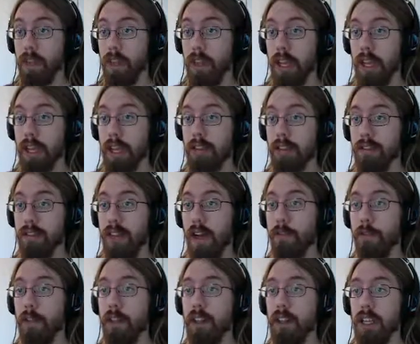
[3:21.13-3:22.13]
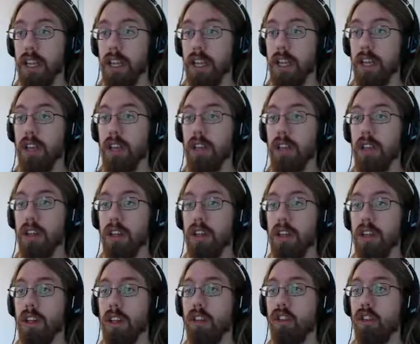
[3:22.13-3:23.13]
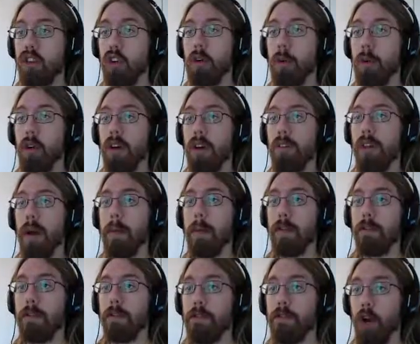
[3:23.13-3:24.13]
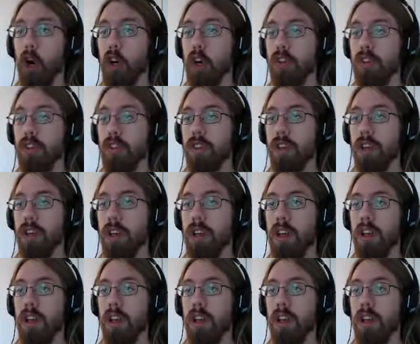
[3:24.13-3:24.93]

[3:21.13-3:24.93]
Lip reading: Like, it's definitely doable if I'm in first